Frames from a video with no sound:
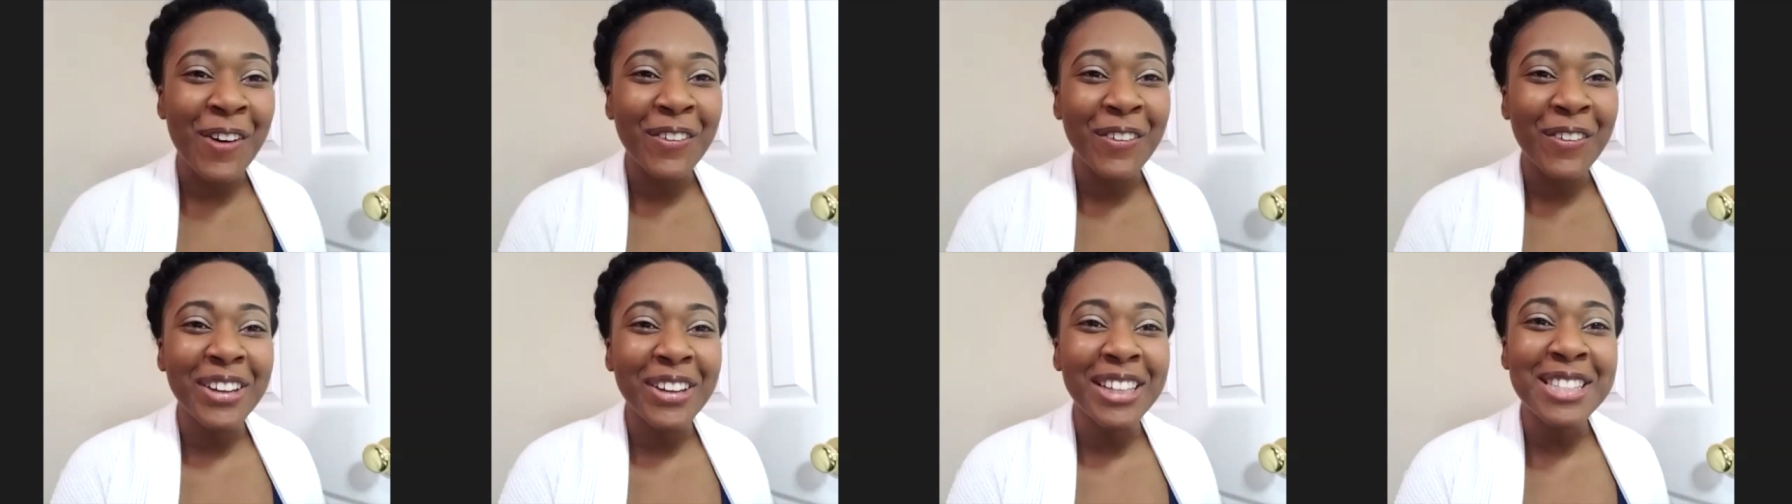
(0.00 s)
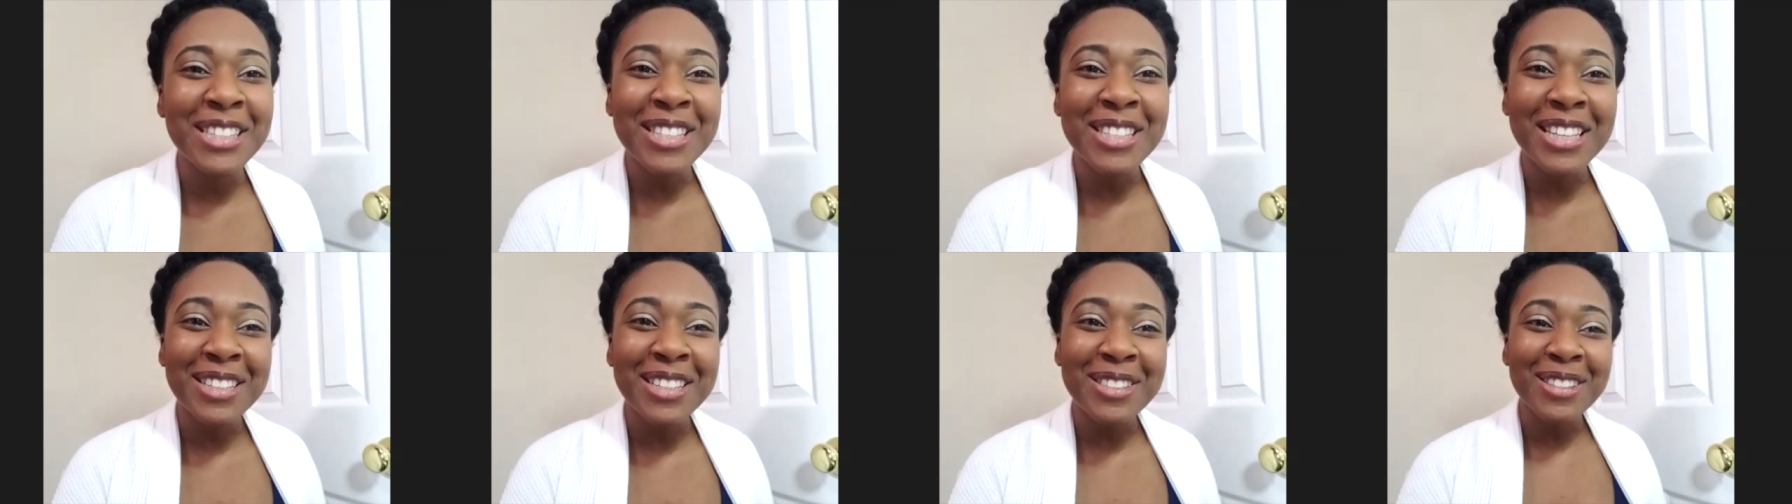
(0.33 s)
it's
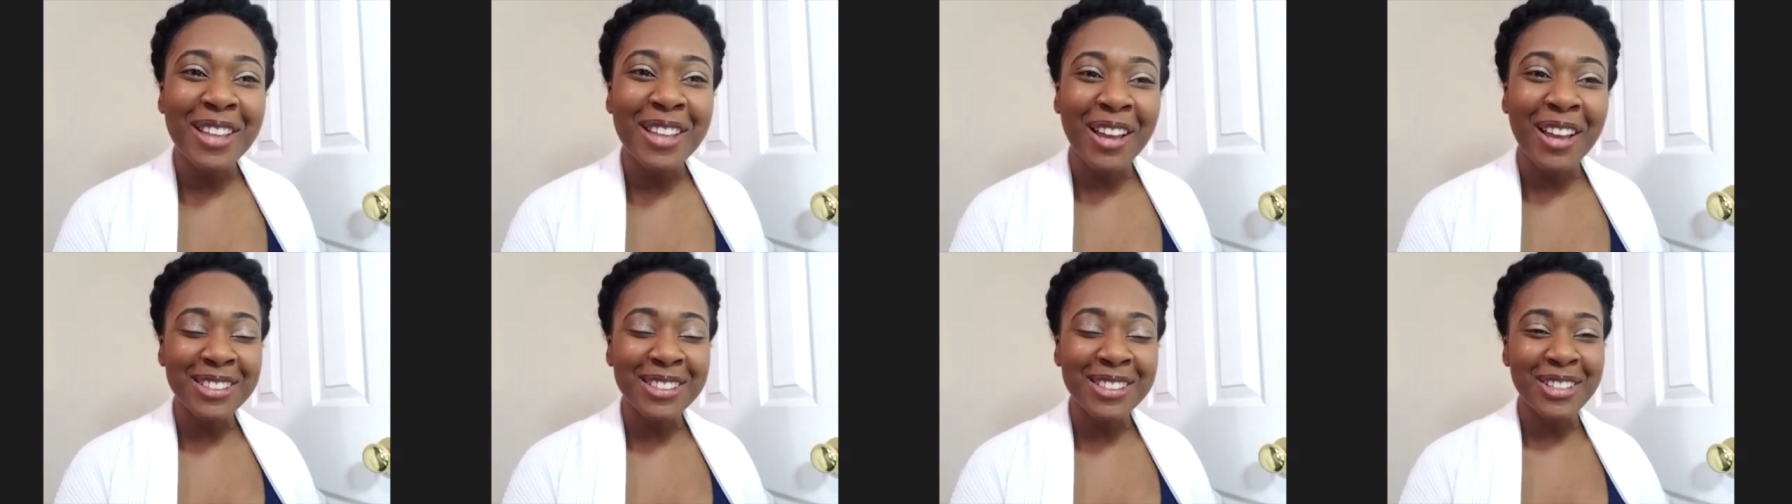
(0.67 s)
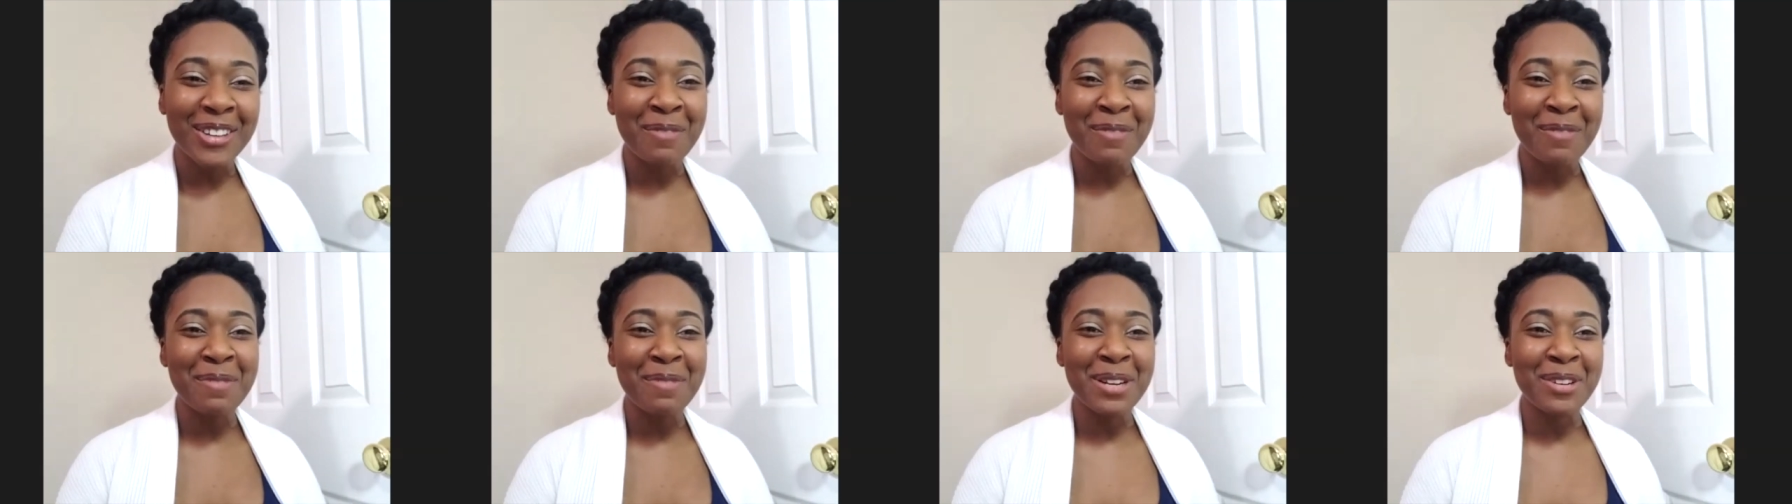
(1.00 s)
it that
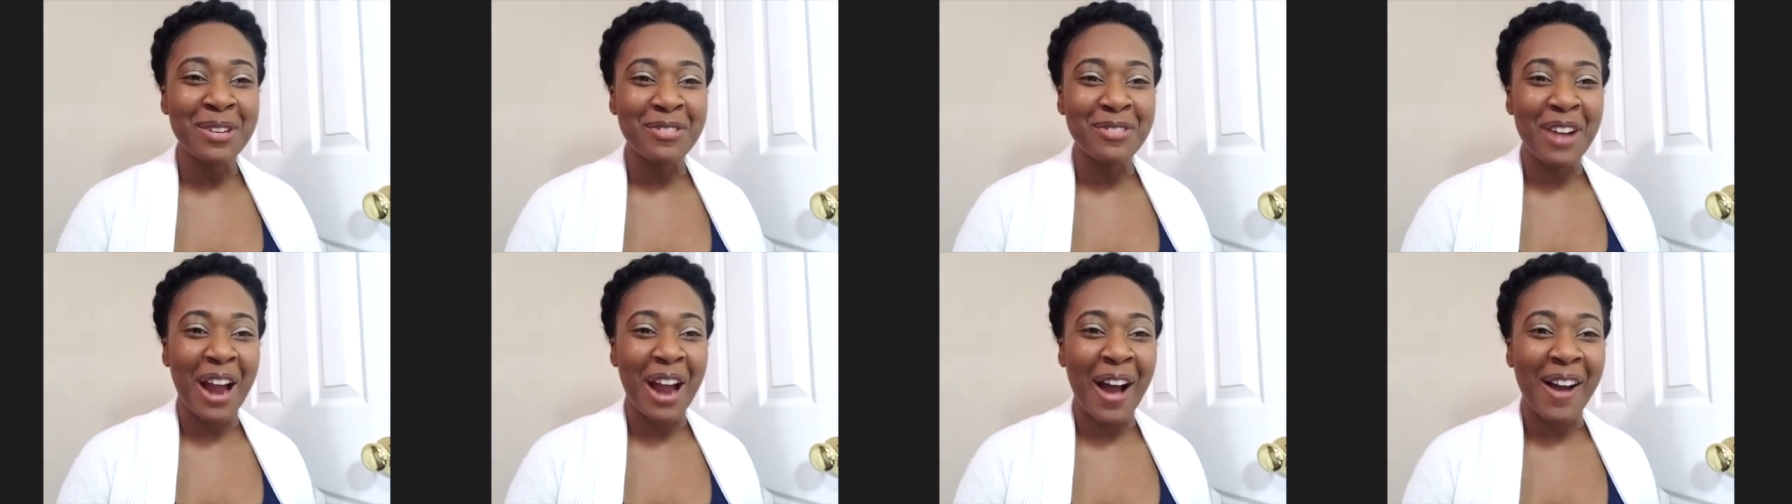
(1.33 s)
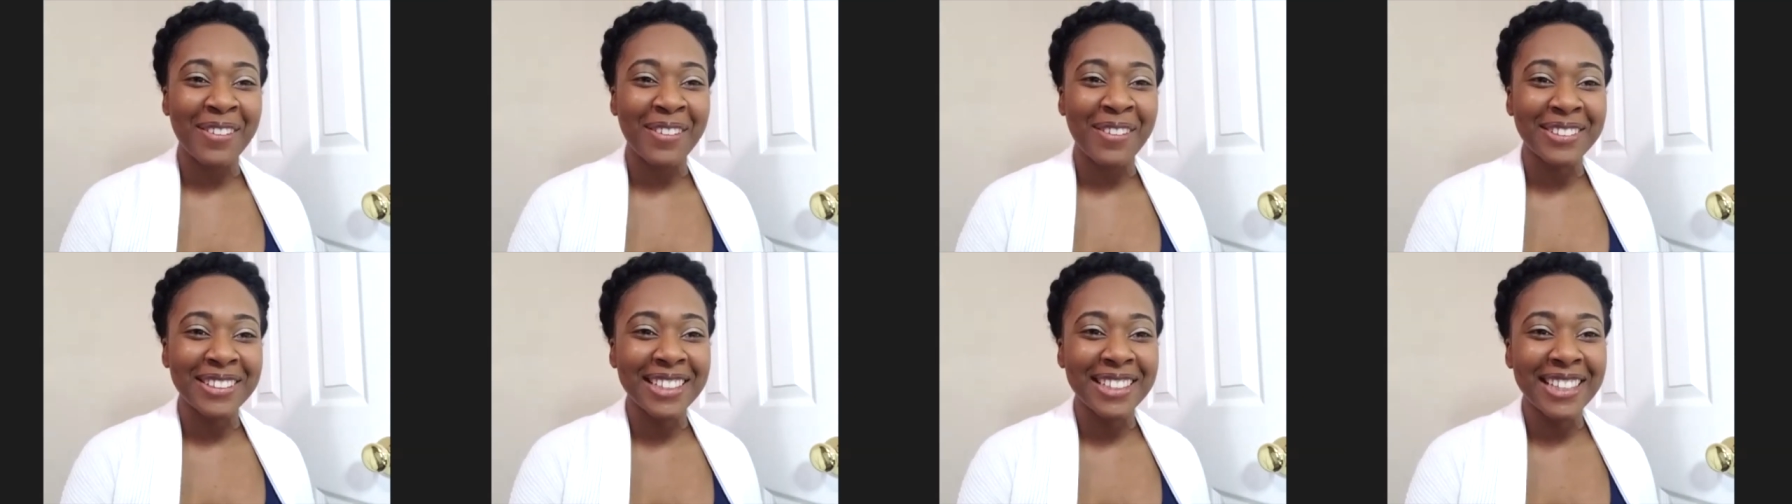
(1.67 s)
term been
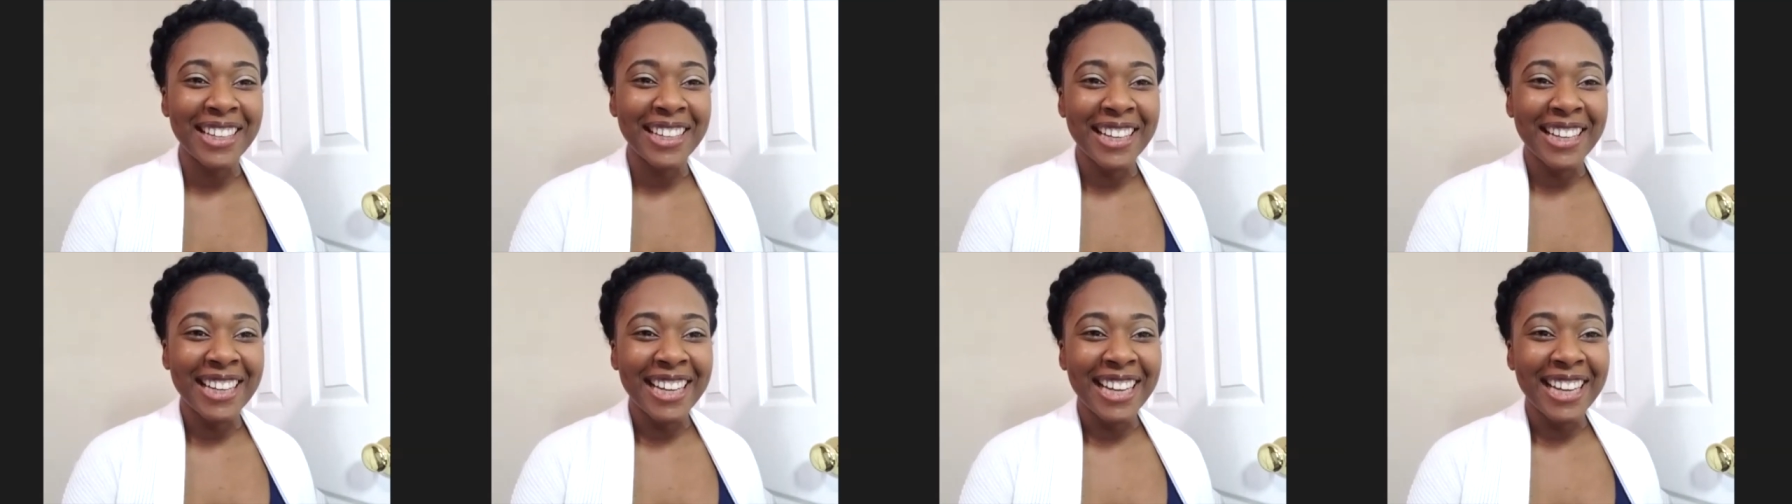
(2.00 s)
around. Has it?